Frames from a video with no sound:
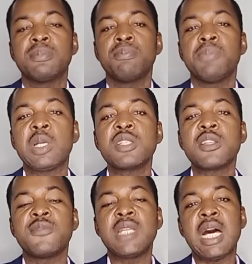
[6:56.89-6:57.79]
Because
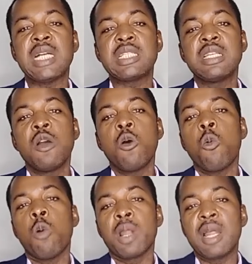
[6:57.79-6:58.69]
of that,
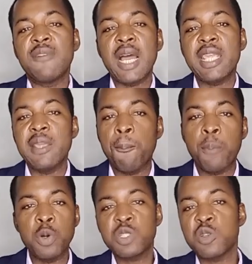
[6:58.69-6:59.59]
whatever he
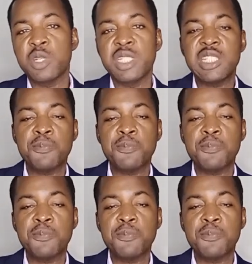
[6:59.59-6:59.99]
posts on his